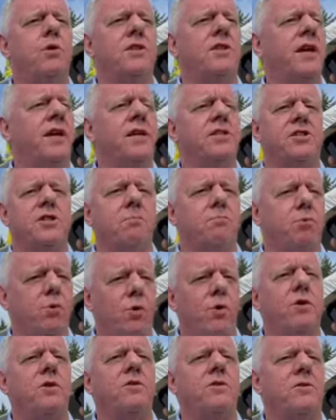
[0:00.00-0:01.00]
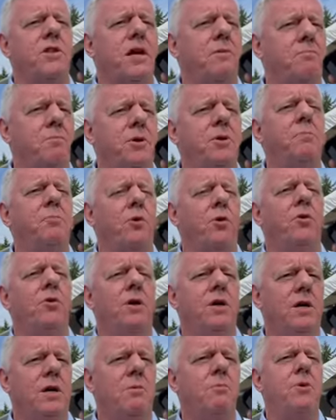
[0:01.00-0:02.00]
We think it's important that people
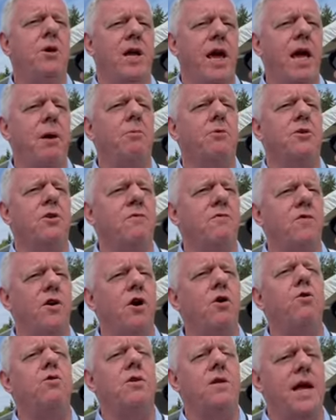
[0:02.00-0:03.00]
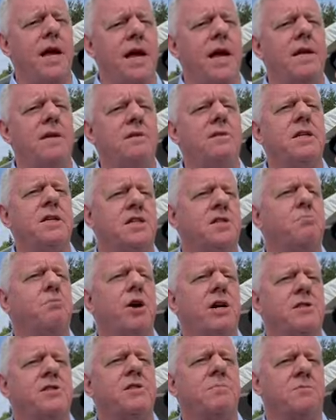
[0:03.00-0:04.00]
be able to vote and
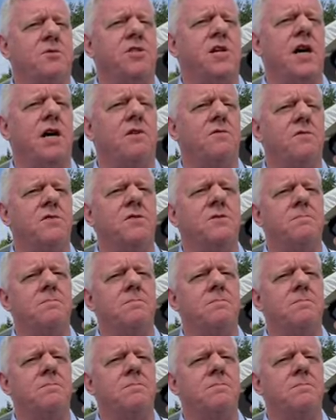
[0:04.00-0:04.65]
express themselves.